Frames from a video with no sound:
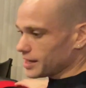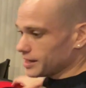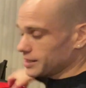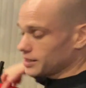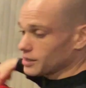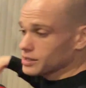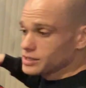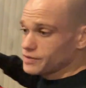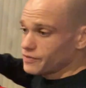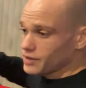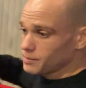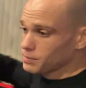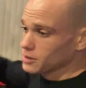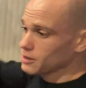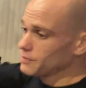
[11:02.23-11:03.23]
It does
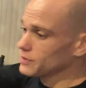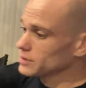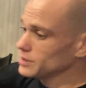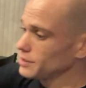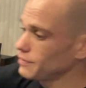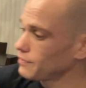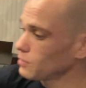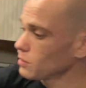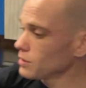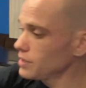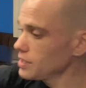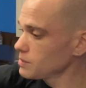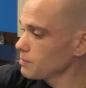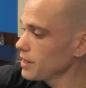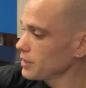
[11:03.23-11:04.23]
fit perfectly for
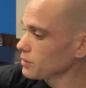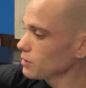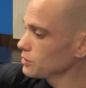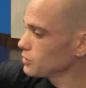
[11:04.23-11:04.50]
this Micro